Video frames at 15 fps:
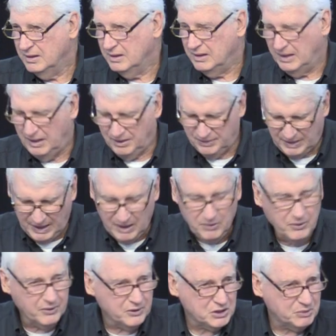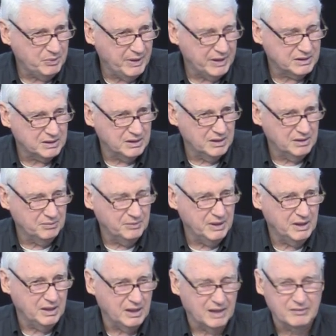Now, they were expecting,
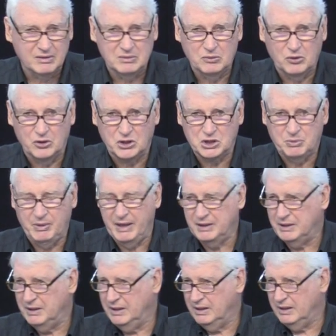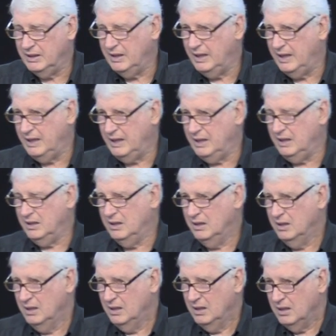many of them were expecting a,
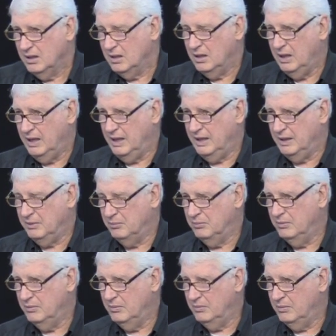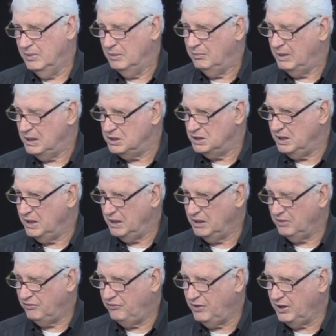a
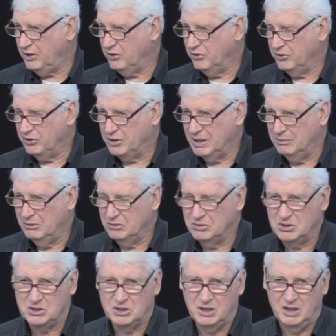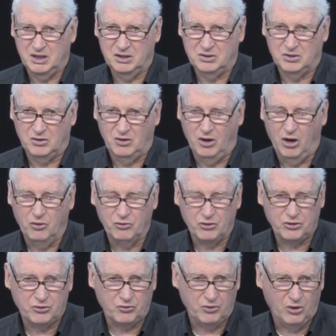messianic figure to come on the scene to
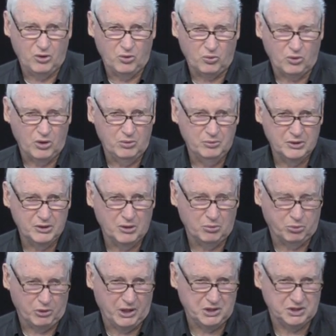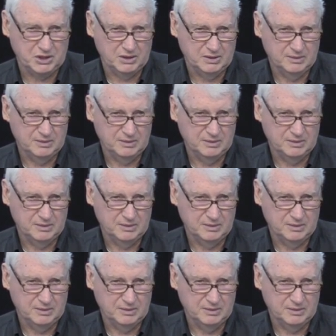overthrow Roman oppression.